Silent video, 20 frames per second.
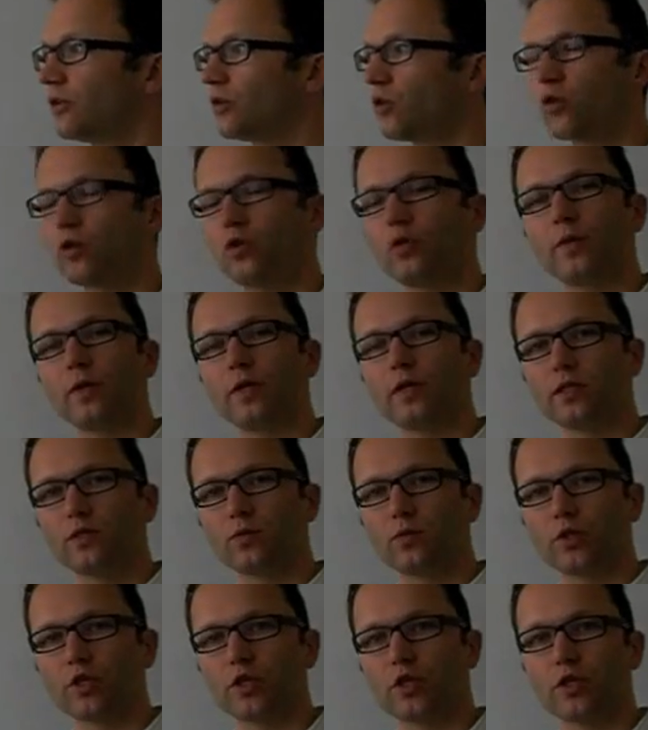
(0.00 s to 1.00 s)

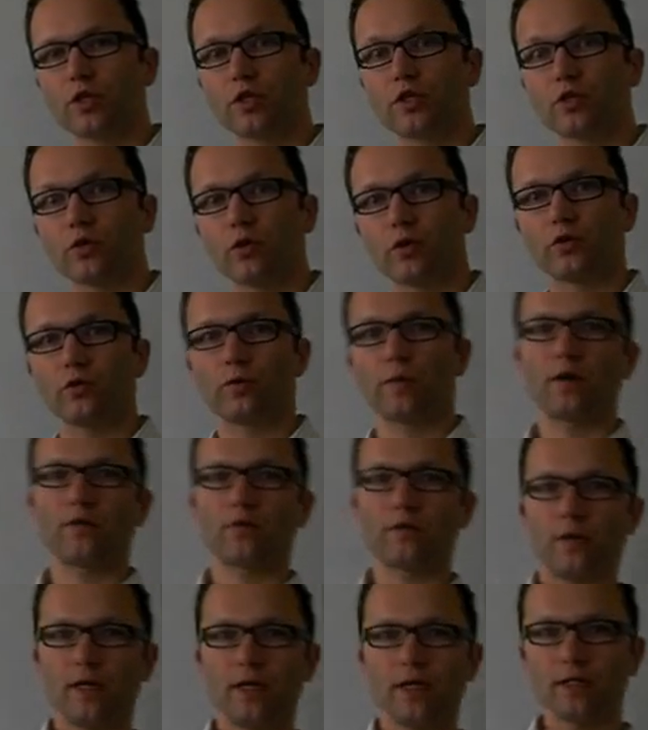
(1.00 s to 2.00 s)
documents which she's going to buy
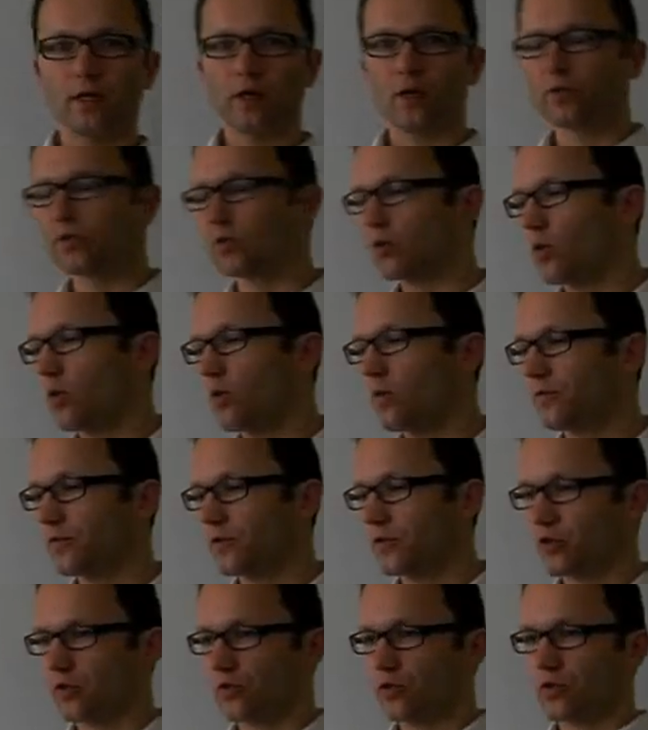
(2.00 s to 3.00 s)
from Leserauskunft.
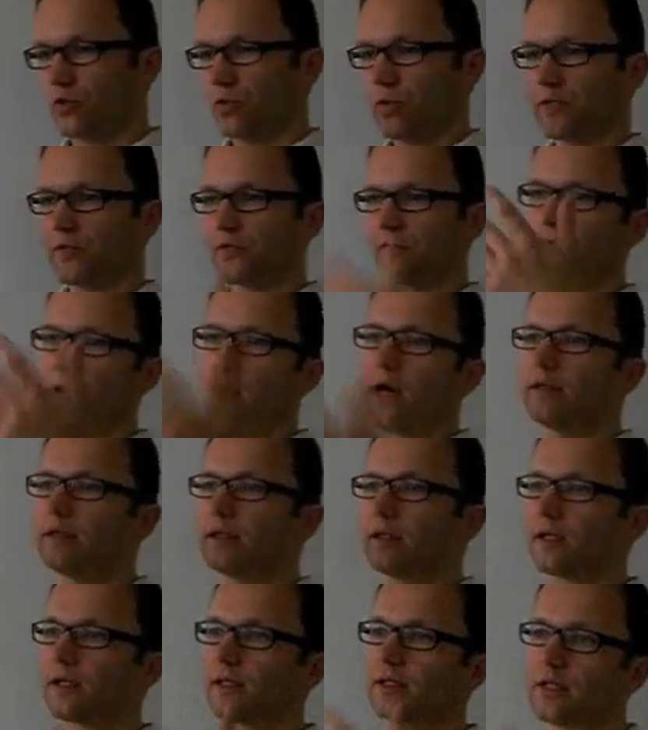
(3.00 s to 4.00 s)
So she reads through
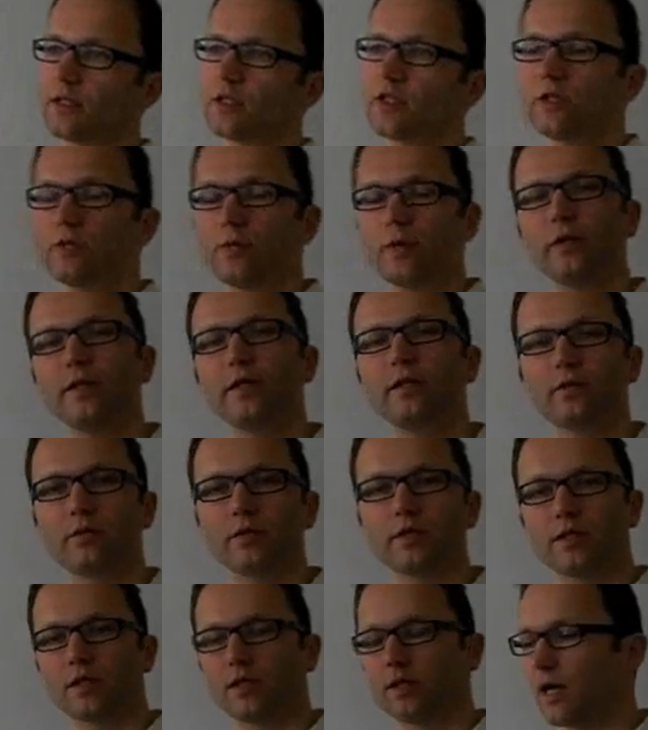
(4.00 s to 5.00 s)
articles, and she's very
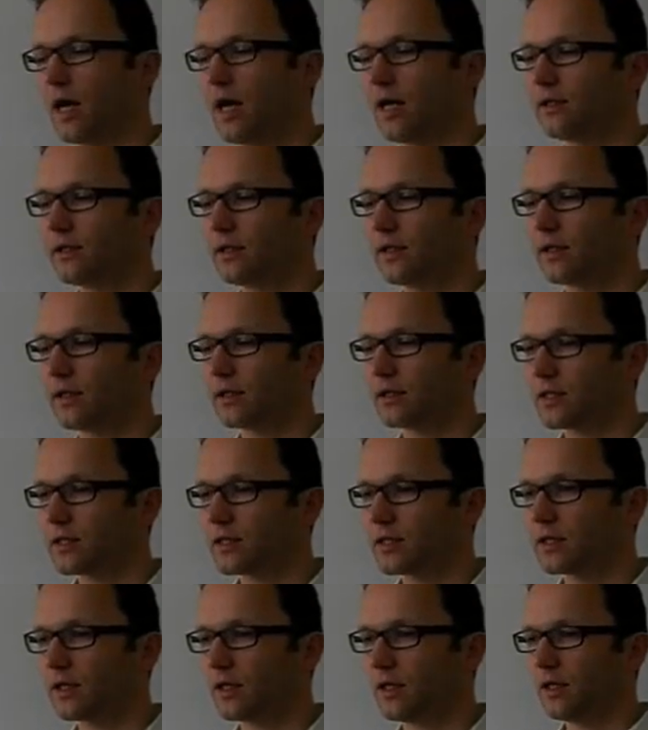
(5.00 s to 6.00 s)
interested in
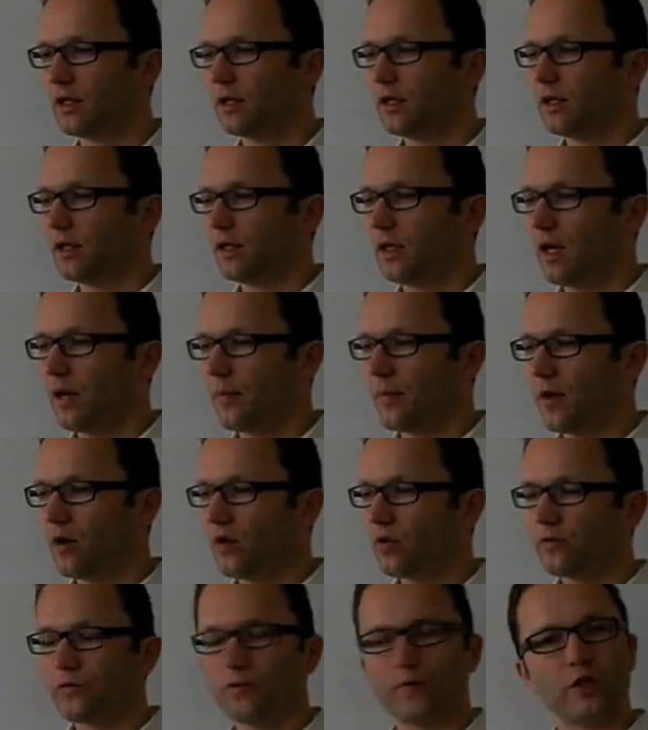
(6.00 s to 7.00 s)
articles
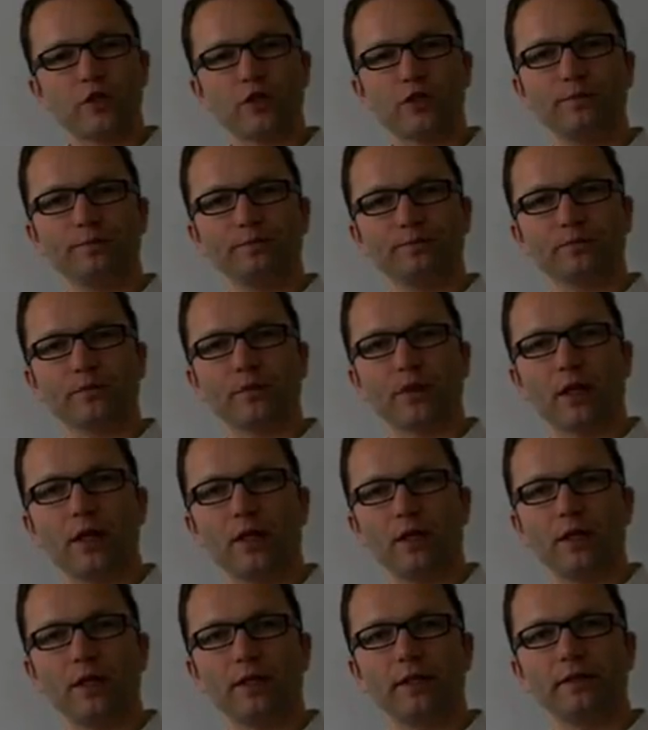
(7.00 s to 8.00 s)
about fashion.
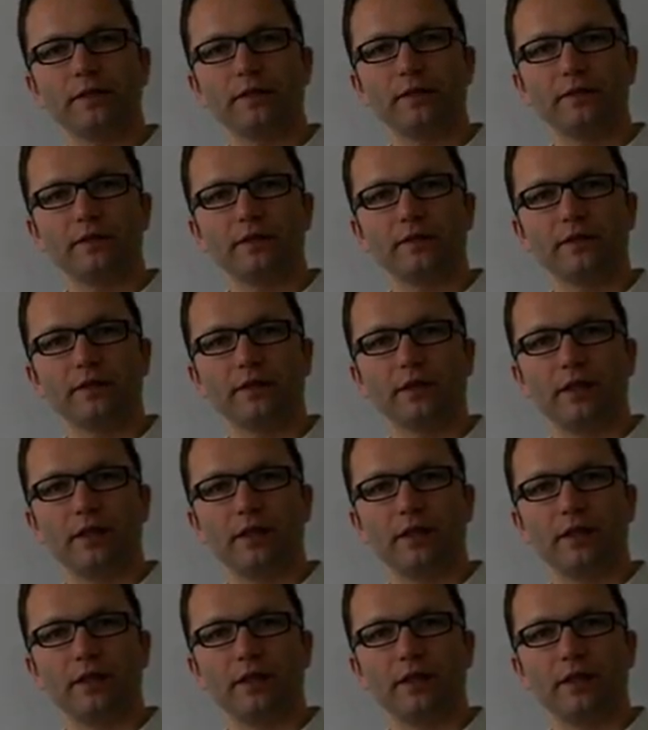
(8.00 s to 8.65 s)
And